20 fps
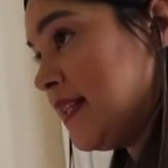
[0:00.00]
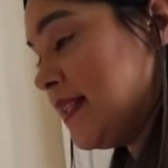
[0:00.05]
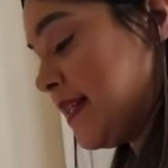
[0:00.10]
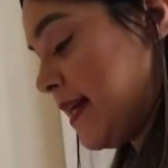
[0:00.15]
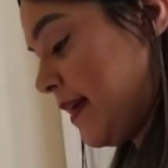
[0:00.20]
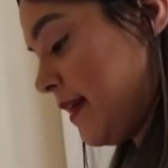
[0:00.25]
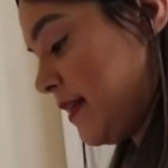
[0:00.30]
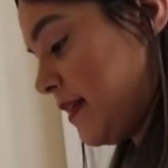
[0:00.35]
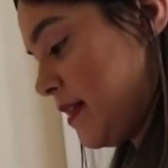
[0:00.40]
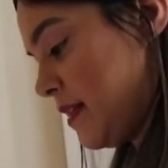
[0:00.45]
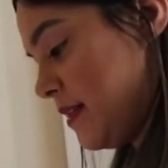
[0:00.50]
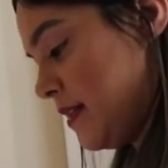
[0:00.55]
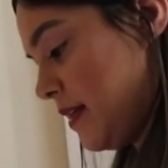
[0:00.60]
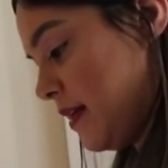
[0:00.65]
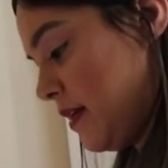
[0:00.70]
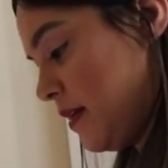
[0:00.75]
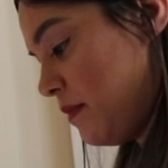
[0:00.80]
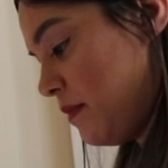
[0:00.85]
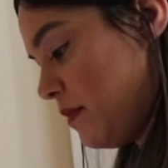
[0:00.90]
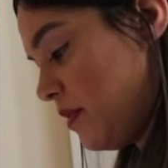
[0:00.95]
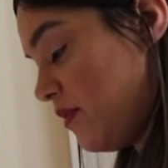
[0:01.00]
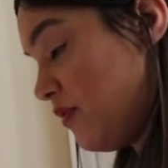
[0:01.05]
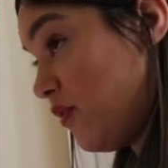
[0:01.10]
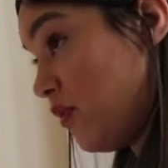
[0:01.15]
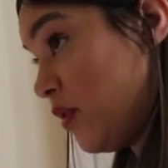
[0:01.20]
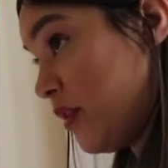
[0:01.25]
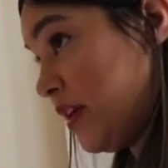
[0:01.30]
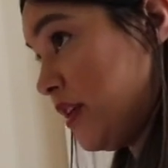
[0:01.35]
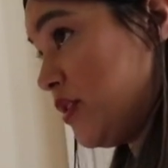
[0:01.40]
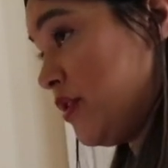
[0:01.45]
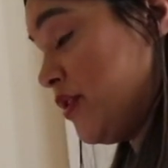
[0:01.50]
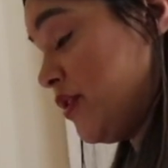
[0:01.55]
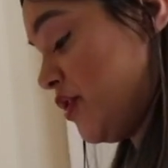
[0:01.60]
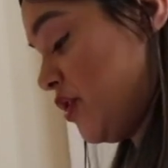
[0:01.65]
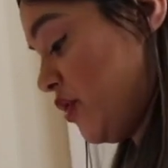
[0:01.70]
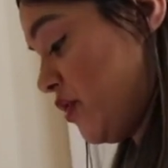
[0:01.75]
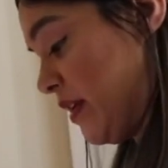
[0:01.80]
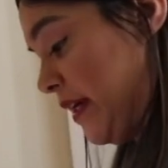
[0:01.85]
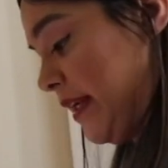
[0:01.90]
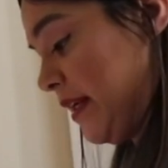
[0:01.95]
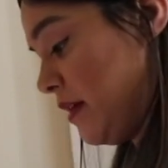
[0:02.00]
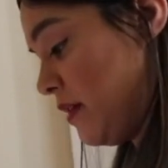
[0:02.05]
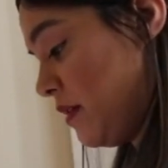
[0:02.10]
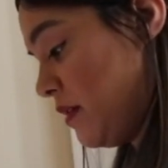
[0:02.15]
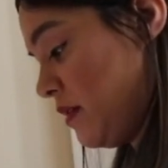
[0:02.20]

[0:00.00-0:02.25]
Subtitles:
seconds before it turns green.